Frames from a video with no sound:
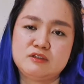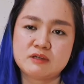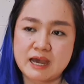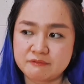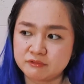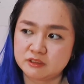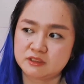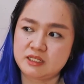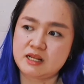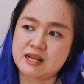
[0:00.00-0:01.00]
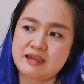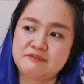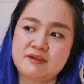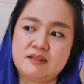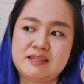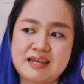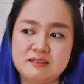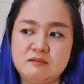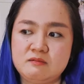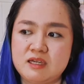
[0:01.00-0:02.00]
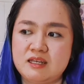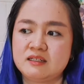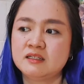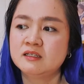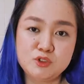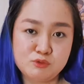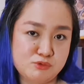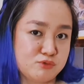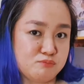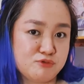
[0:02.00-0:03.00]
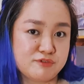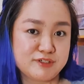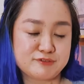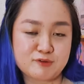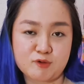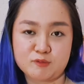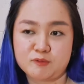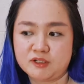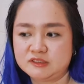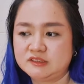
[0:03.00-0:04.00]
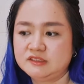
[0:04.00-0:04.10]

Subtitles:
you have learned in life and that you can use moving forward.